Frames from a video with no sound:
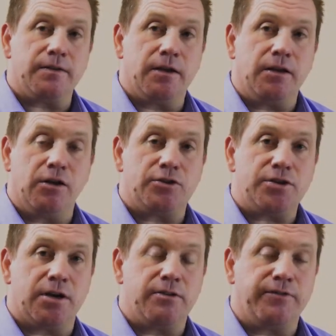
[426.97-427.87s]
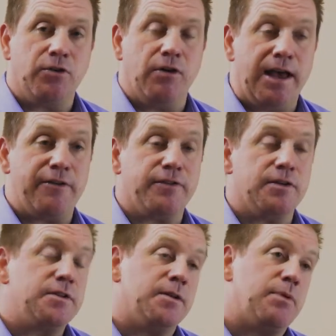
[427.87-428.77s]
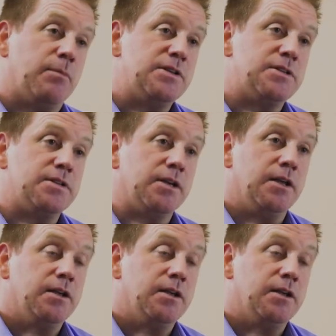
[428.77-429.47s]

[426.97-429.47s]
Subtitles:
a large chunk of your effort in publicity